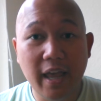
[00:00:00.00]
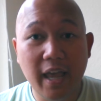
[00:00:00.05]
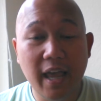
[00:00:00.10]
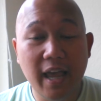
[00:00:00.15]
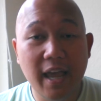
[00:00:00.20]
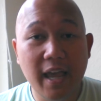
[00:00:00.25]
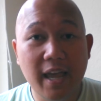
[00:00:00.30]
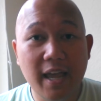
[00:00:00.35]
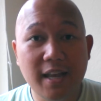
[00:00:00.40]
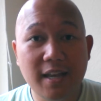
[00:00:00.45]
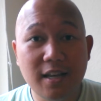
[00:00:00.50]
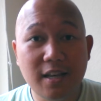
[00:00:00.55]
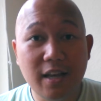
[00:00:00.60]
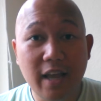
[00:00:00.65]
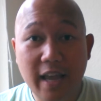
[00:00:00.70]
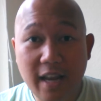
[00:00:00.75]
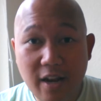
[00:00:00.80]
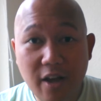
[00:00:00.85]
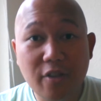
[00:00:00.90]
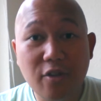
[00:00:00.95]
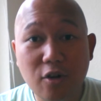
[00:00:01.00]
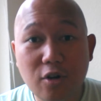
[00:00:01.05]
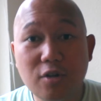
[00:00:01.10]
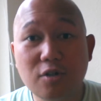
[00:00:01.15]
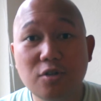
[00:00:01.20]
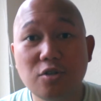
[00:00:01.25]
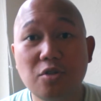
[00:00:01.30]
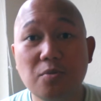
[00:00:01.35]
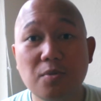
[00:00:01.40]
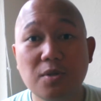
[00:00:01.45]
and other
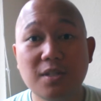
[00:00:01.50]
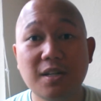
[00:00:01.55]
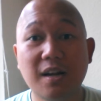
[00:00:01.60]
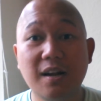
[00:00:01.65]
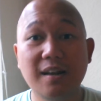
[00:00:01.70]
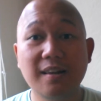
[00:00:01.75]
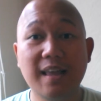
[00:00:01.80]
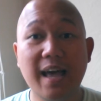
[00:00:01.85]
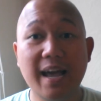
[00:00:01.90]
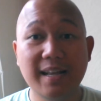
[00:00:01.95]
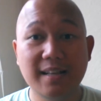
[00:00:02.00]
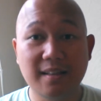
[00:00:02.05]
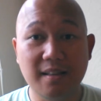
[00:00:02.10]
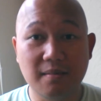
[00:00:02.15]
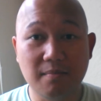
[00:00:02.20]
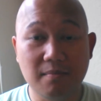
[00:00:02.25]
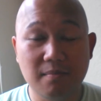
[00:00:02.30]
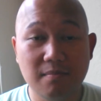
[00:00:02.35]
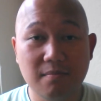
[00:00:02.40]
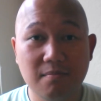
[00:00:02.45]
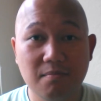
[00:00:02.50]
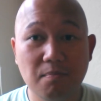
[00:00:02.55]
consumers that are like them